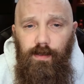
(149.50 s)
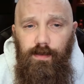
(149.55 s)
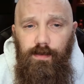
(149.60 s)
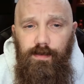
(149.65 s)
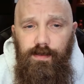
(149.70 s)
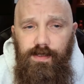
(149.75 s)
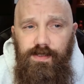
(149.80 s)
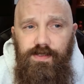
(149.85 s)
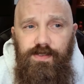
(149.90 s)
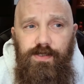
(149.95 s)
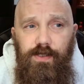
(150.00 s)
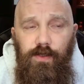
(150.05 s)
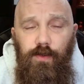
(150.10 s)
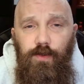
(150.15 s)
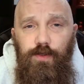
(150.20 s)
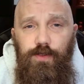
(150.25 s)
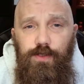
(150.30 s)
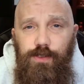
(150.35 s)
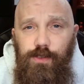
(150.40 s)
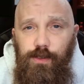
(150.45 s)

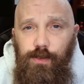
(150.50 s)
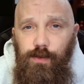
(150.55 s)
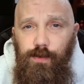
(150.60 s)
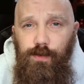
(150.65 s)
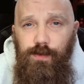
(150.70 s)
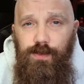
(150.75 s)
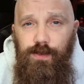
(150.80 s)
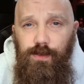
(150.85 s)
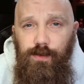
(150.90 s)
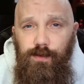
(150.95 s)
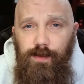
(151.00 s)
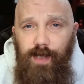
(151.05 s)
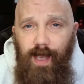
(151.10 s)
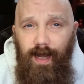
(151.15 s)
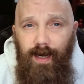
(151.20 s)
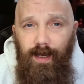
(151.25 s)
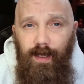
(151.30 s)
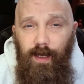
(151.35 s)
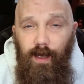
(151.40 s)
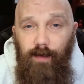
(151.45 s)
distillers do to
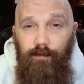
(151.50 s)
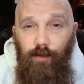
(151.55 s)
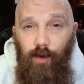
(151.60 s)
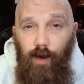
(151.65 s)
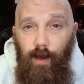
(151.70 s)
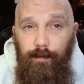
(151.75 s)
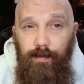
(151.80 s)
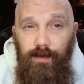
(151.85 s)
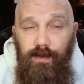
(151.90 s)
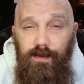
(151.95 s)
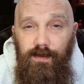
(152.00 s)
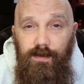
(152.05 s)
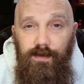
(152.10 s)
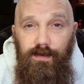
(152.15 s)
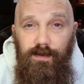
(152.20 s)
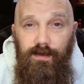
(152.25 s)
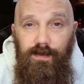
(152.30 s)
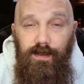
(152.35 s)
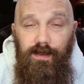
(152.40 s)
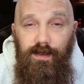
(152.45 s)
kind of cover up
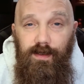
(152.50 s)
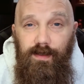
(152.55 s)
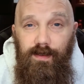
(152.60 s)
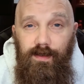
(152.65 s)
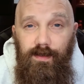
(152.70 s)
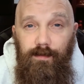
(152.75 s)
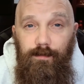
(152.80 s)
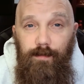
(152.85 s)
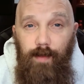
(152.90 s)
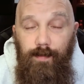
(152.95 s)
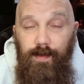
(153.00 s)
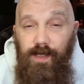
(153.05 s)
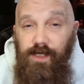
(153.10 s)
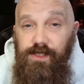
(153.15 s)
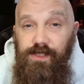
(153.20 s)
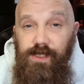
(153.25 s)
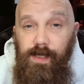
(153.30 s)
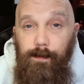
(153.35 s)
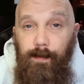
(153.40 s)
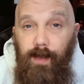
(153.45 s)
maybe a
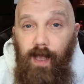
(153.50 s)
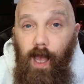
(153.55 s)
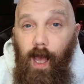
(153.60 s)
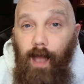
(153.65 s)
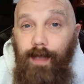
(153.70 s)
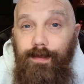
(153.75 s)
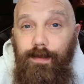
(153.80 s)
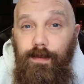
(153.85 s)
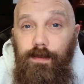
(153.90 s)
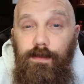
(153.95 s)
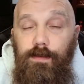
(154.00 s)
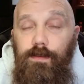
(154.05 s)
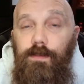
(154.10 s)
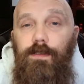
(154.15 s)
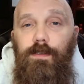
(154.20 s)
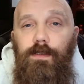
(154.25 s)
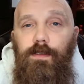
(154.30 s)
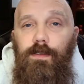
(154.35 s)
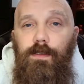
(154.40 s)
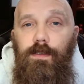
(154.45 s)
cheap cut
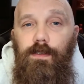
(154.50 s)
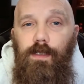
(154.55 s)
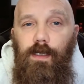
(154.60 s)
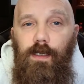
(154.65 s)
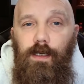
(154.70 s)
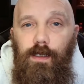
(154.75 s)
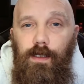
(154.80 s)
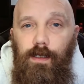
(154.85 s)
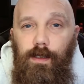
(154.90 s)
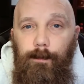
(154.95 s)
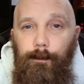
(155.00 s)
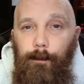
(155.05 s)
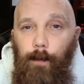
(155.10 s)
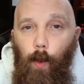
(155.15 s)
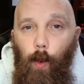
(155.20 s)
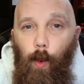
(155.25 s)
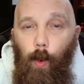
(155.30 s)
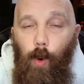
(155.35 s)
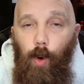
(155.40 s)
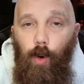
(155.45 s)

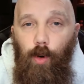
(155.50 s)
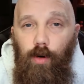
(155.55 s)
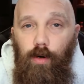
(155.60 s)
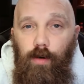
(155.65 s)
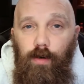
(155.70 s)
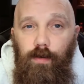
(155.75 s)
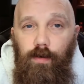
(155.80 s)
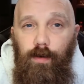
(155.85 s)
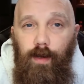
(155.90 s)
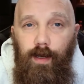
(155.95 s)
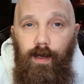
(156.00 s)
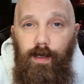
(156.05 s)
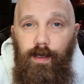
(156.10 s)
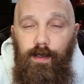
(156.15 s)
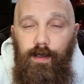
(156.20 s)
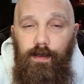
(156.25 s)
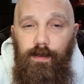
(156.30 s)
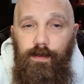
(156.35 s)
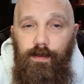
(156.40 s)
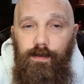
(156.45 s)

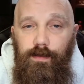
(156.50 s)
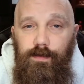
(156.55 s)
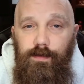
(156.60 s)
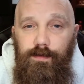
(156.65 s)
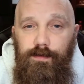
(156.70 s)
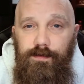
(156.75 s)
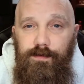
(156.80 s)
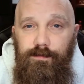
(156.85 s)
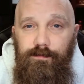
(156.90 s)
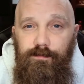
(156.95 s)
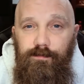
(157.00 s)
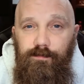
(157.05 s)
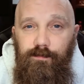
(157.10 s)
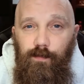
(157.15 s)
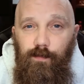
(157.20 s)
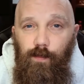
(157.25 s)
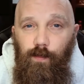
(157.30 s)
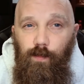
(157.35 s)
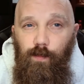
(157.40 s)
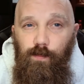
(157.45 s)
or
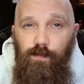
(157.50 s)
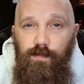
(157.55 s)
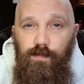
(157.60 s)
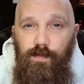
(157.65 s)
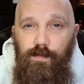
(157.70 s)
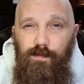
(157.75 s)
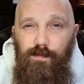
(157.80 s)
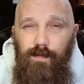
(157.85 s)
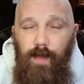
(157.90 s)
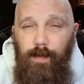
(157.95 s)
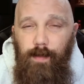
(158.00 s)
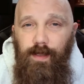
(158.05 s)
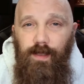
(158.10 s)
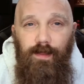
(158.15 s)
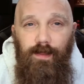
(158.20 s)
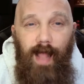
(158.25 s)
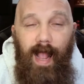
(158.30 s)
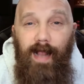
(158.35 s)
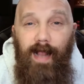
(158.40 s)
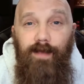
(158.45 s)
maybe a
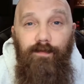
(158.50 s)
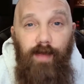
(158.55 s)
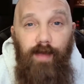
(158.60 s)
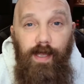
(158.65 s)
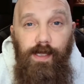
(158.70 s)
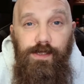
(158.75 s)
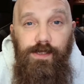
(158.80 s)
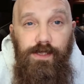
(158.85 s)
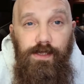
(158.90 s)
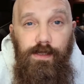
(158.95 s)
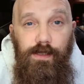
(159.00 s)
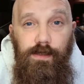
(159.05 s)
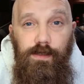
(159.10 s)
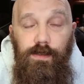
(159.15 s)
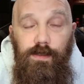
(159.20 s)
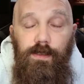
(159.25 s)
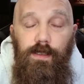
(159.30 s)
lack of aging,